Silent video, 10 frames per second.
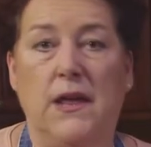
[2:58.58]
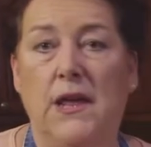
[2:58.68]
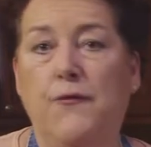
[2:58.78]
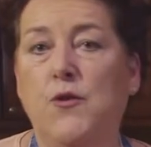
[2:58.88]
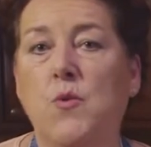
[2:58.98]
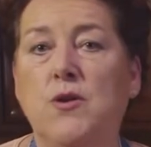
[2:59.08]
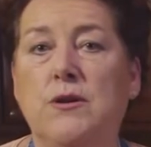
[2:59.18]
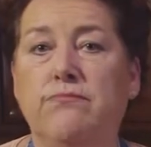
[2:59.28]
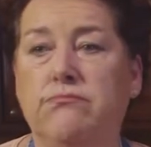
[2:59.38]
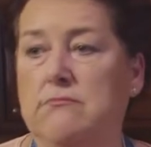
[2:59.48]
if you want
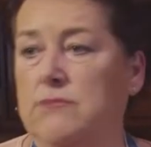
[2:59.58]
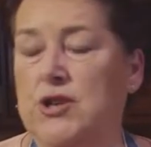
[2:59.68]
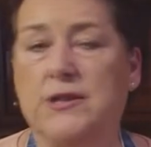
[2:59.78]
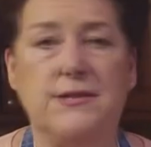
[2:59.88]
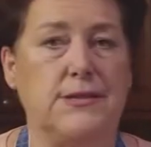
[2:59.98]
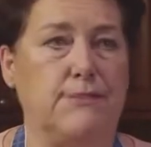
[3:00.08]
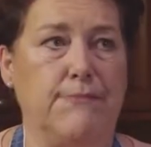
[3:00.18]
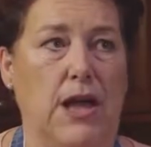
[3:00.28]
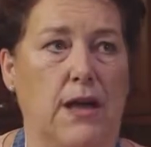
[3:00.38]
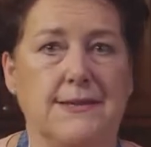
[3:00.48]
to just
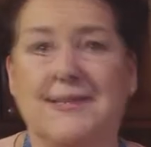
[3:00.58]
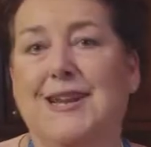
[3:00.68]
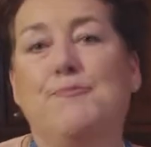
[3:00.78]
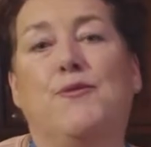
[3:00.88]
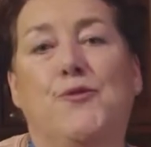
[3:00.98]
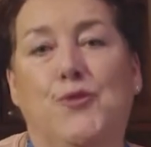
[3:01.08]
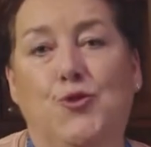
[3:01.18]
skip over the